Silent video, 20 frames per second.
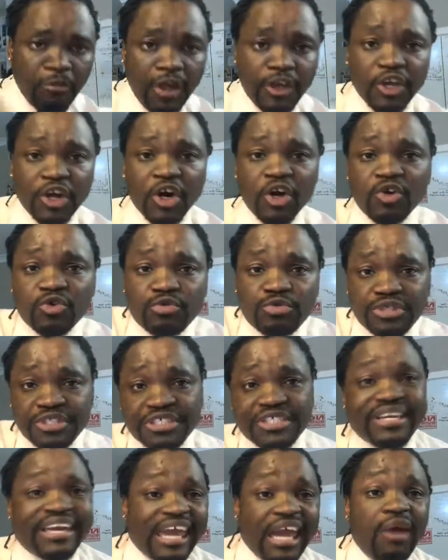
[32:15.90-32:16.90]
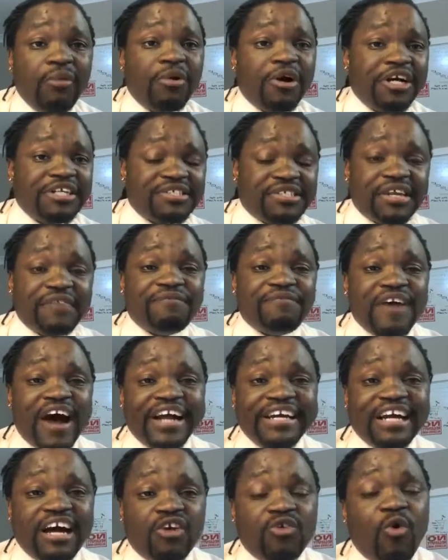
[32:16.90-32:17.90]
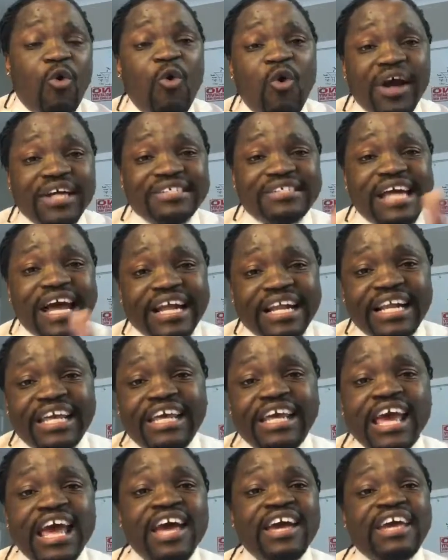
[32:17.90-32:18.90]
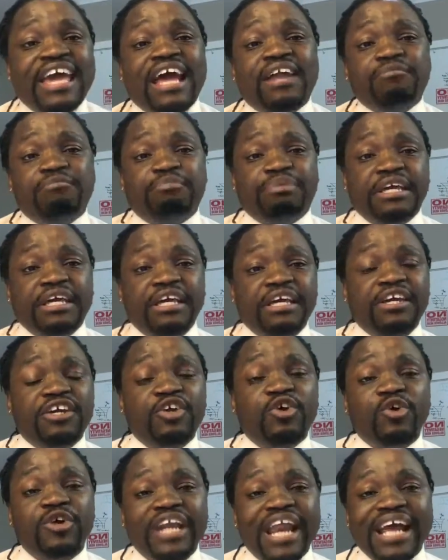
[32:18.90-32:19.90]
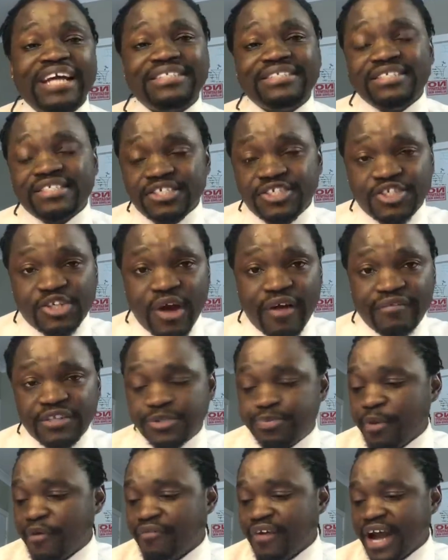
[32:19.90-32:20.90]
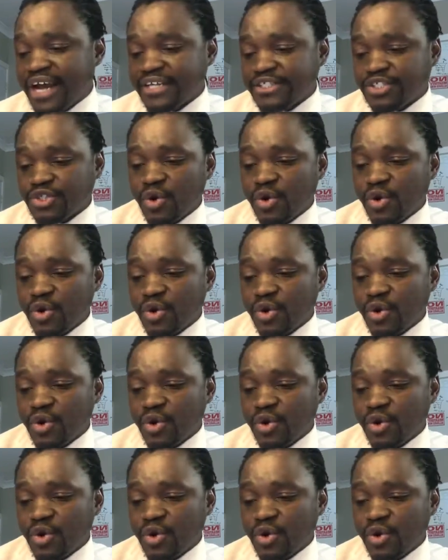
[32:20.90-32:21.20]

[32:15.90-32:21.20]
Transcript: you know keywords and find out who exactly can be your next service provider.